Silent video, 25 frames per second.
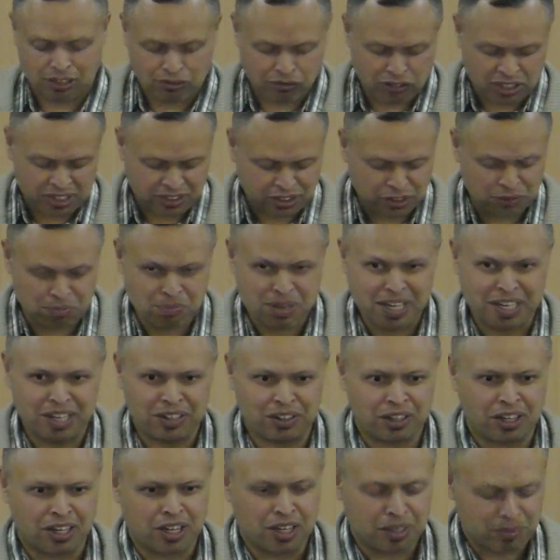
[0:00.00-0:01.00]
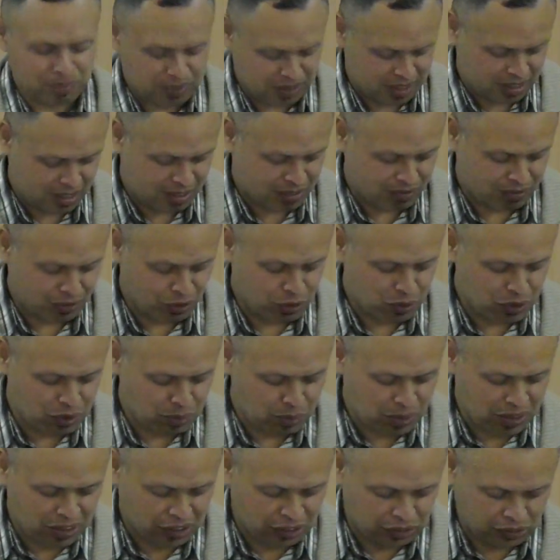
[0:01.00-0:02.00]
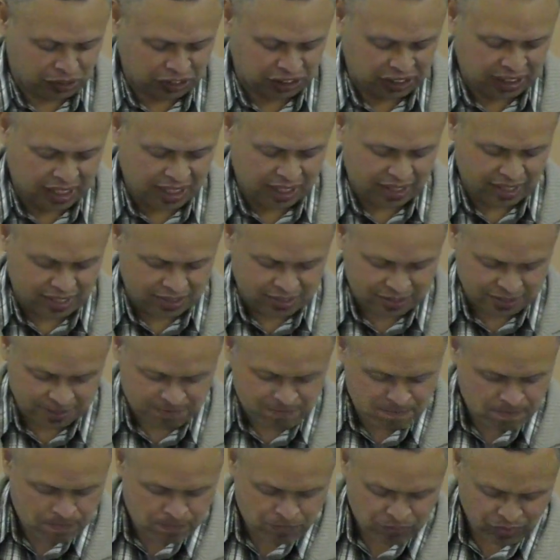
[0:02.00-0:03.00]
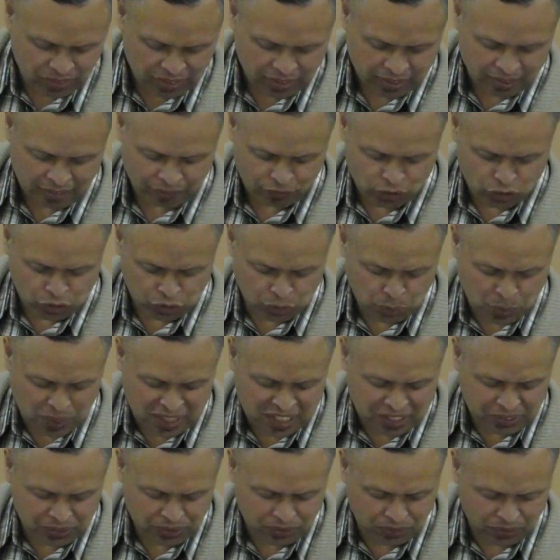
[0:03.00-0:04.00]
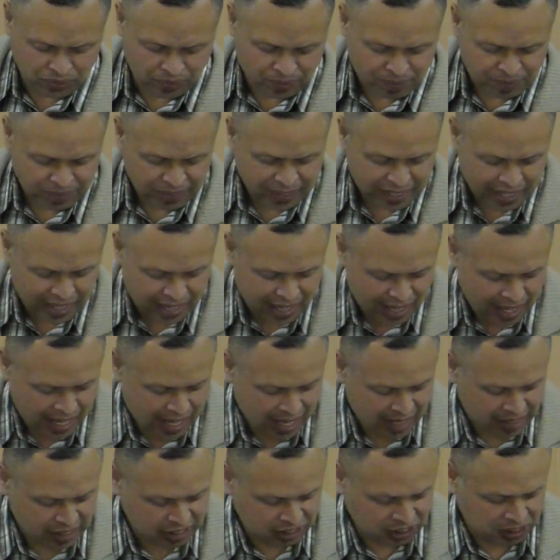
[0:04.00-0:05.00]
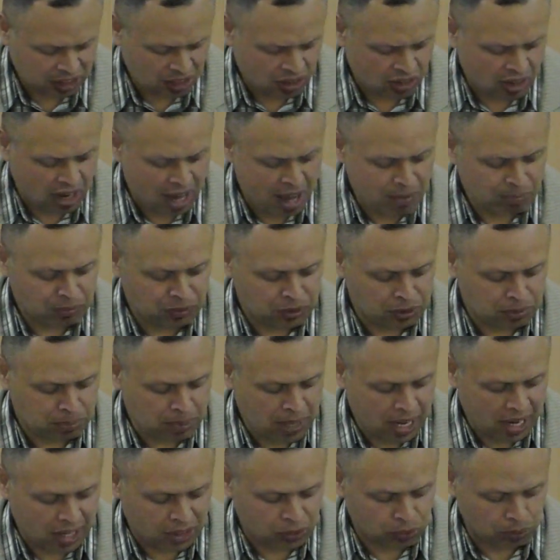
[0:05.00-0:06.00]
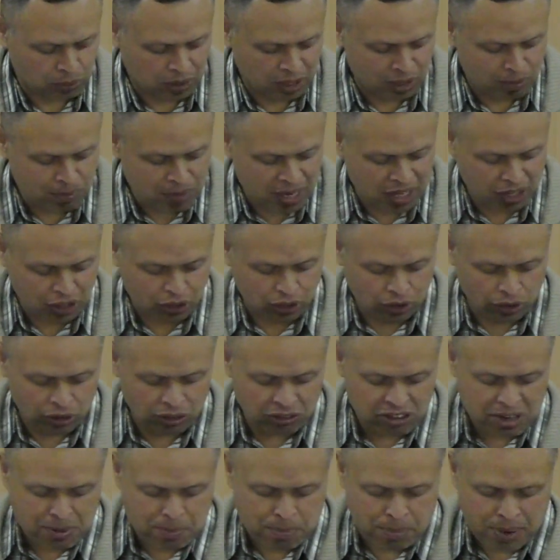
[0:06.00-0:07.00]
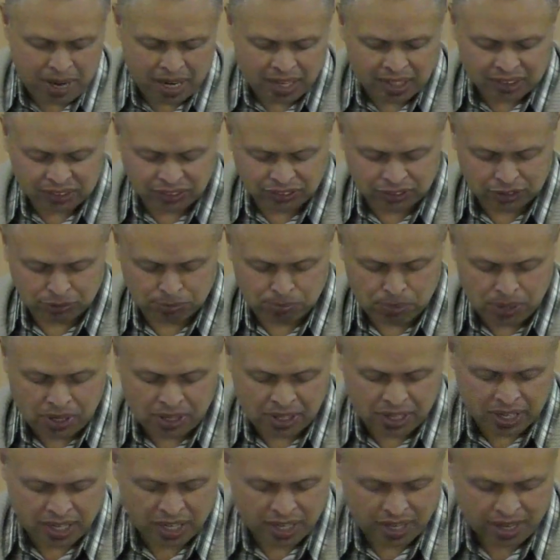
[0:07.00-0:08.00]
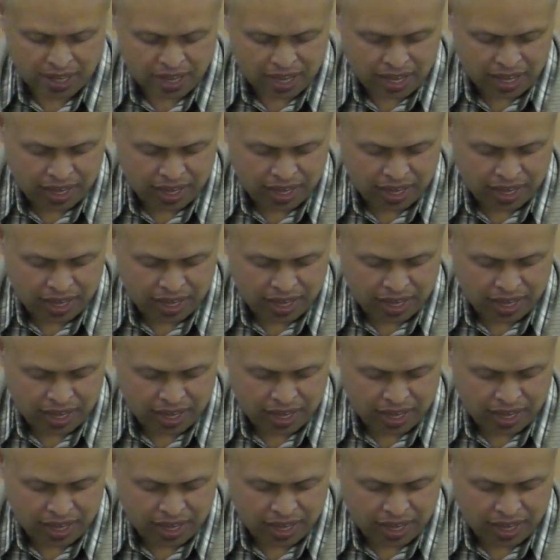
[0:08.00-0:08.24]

I've read this many times and I've always wanted to share this. Verse 22 And it shall come to pass while my glory passes by